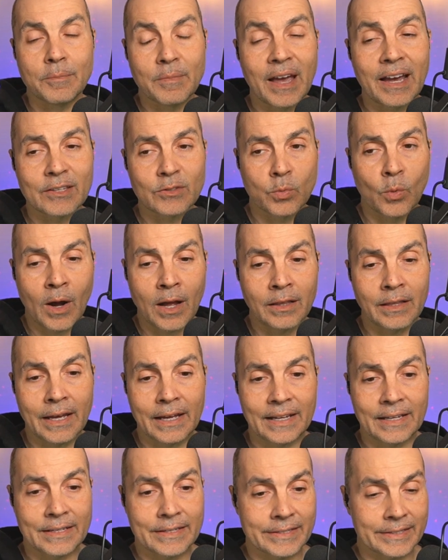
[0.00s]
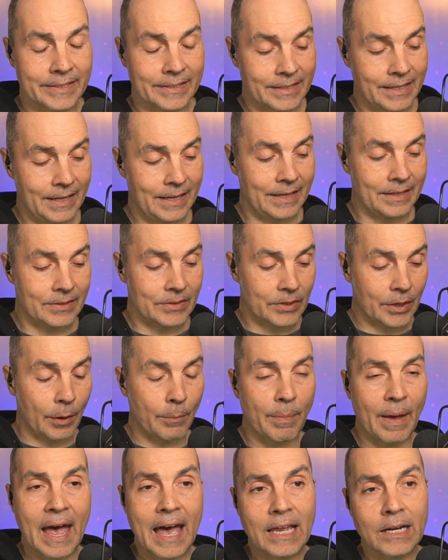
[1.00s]
as well as it's
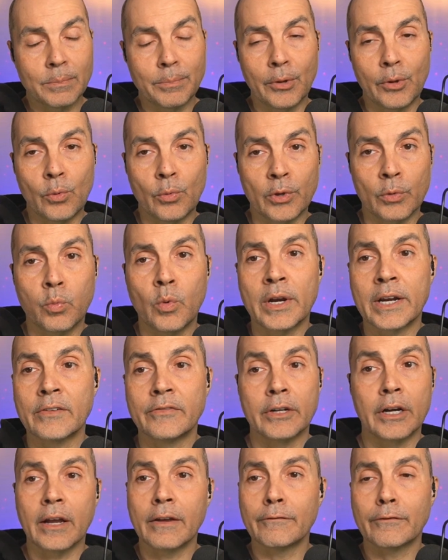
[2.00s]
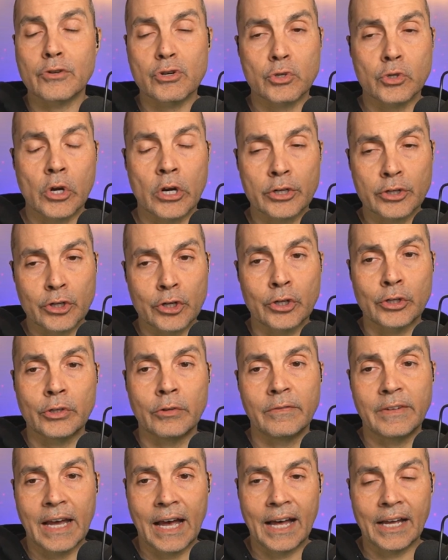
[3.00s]
compatible with whatever infrastructure
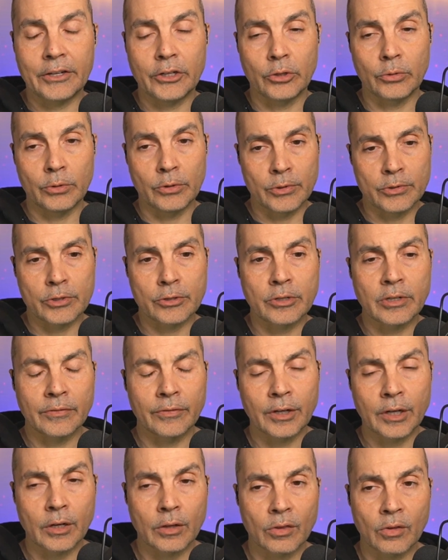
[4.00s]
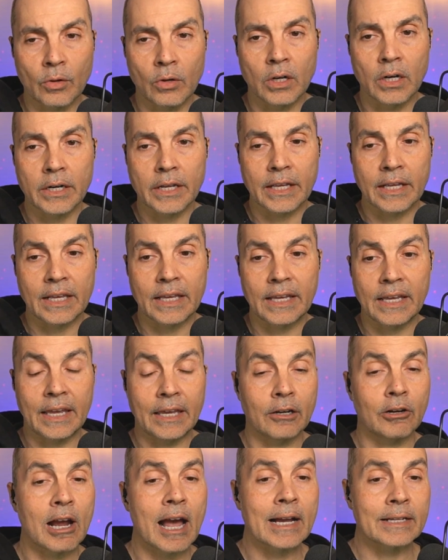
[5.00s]
you've got your root certificate authority
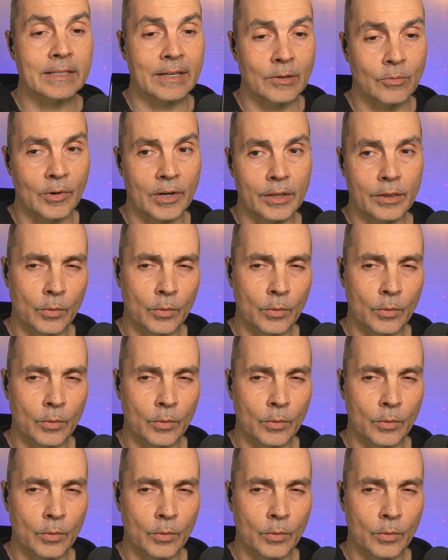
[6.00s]
interacting with.